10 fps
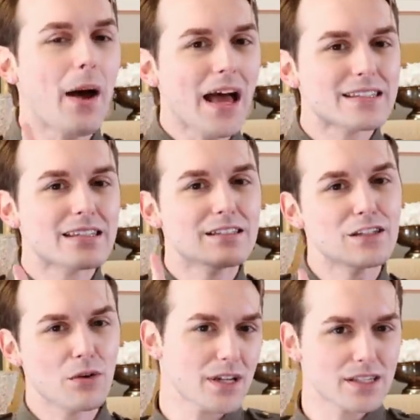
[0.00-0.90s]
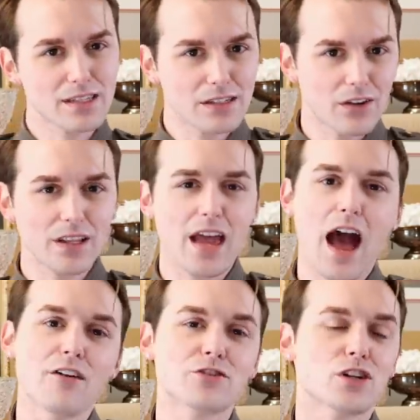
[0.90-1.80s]
but don't necessarily
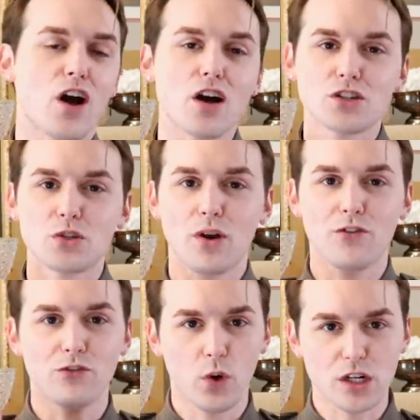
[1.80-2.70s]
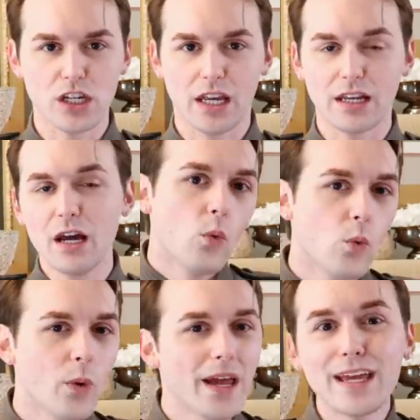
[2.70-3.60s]
have to cost you a fortune.
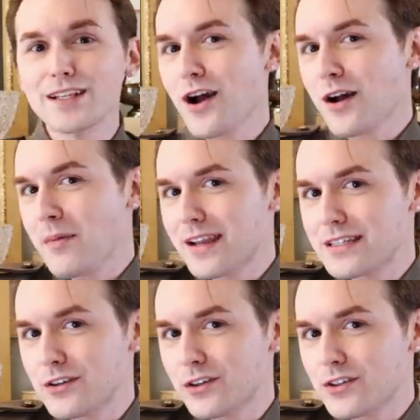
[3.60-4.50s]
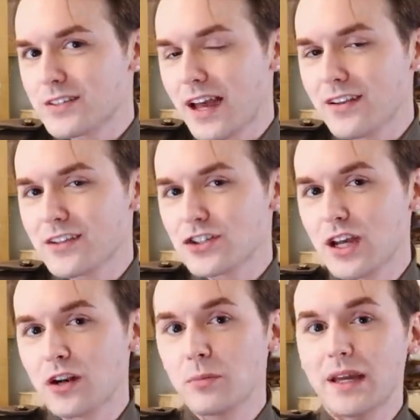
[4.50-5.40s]
We talk about interior design on this
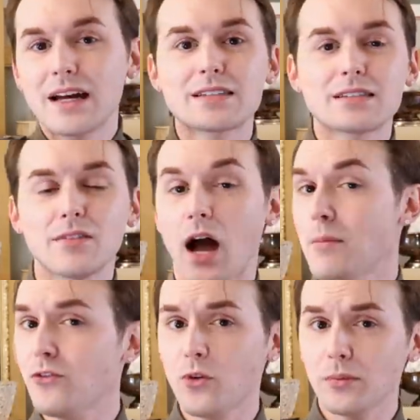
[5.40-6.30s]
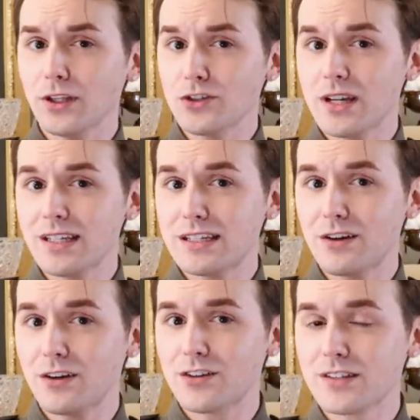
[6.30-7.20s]
channel because I'm a formally trained
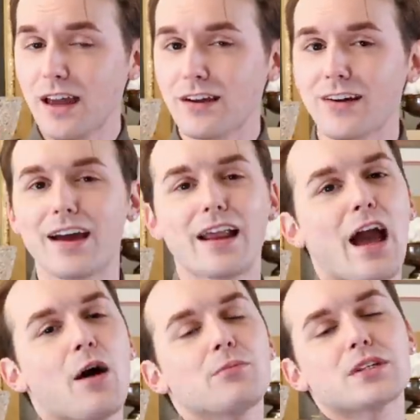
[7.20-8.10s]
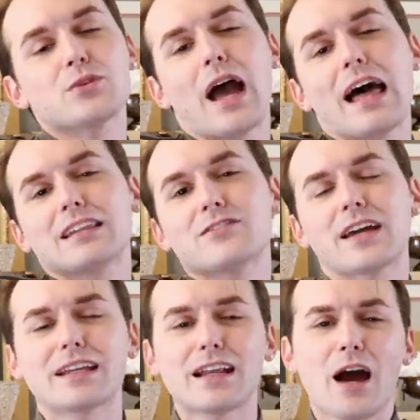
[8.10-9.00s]
interior designer and I help to
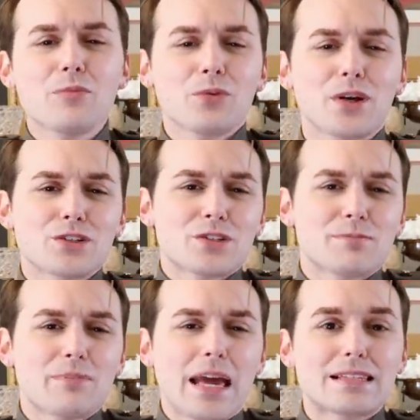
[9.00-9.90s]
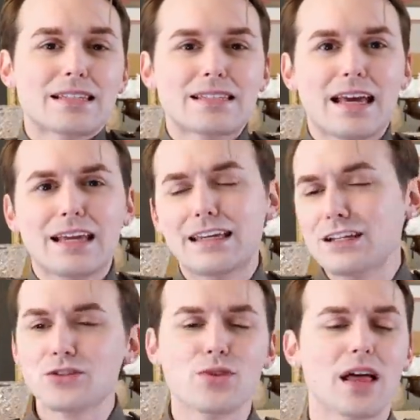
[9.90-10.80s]
elevate and upgrade your spaces and
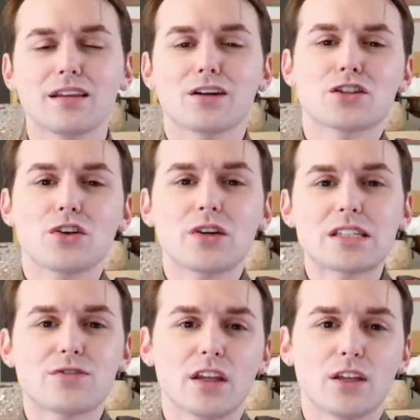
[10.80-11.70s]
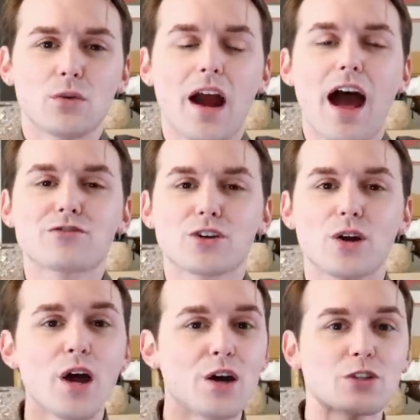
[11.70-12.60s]
get you that luxurious feeling you are
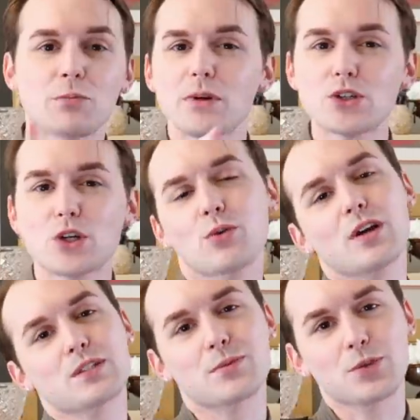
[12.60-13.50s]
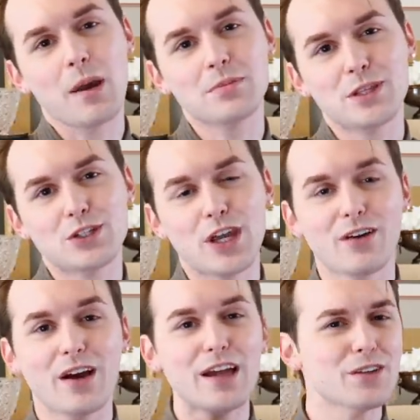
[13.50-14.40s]
after. So be sure you are subscribed to the
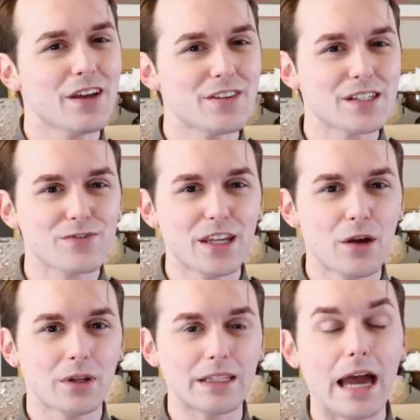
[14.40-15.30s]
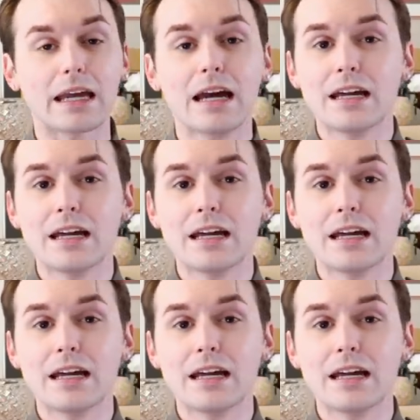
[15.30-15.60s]
channel and you give this video a like.